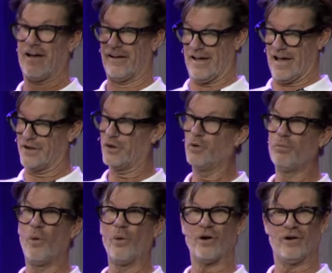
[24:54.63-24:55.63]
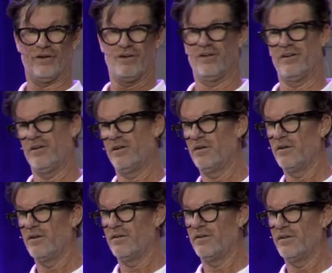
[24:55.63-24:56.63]
I do more.
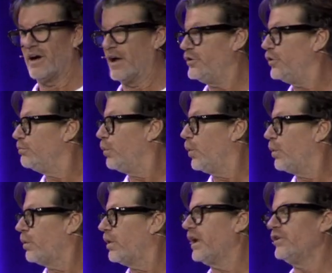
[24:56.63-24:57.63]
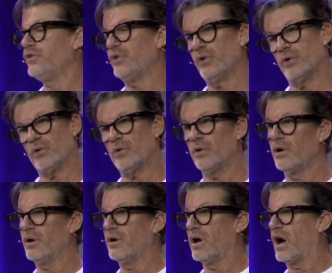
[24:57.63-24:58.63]
Mm. I do more until
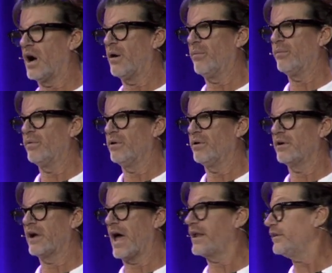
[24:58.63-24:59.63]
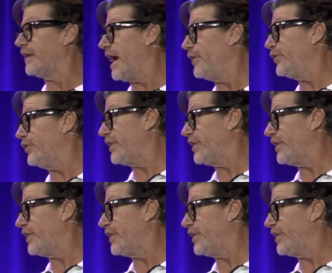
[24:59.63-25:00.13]
um, God allows it